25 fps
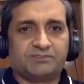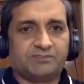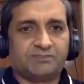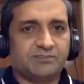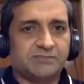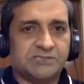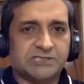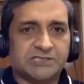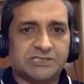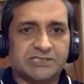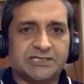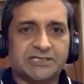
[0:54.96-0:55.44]

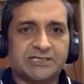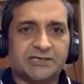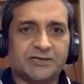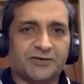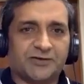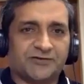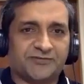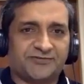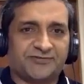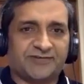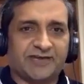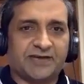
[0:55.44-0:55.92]
journey
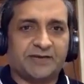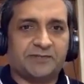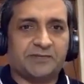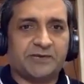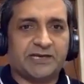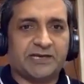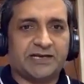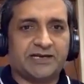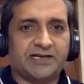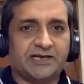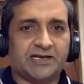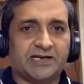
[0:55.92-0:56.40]
of
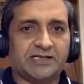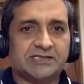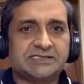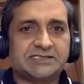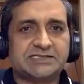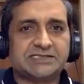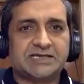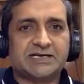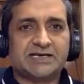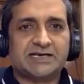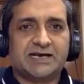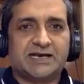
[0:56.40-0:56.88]
M&A deals.
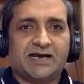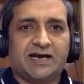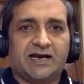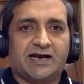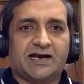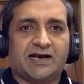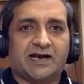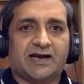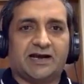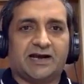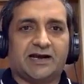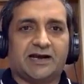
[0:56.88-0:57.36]

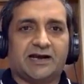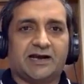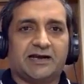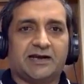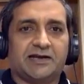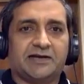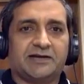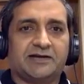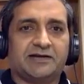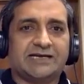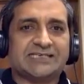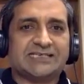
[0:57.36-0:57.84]

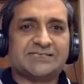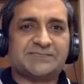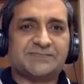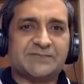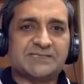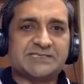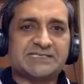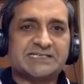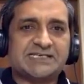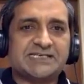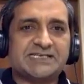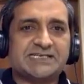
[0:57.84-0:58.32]
And
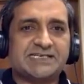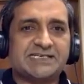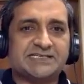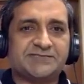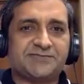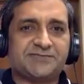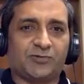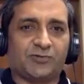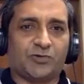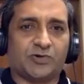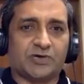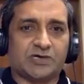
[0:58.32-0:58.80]
especially his
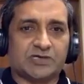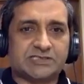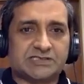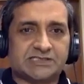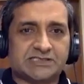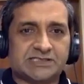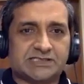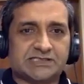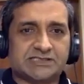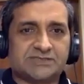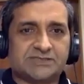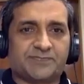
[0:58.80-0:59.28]
focus
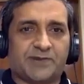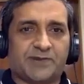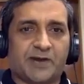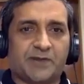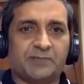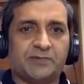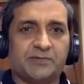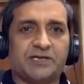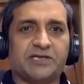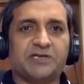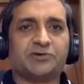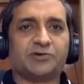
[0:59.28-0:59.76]
is
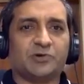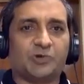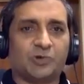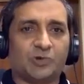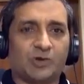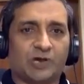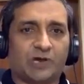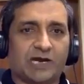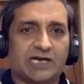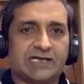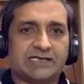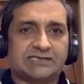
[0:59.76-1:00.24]
primarily to
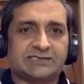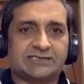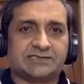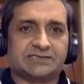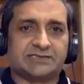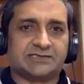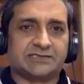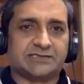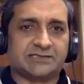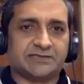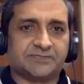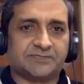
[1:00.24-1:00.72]
look at
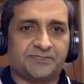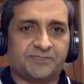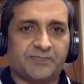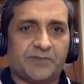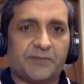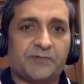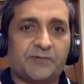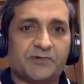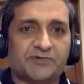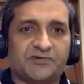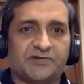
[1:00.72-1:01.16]
people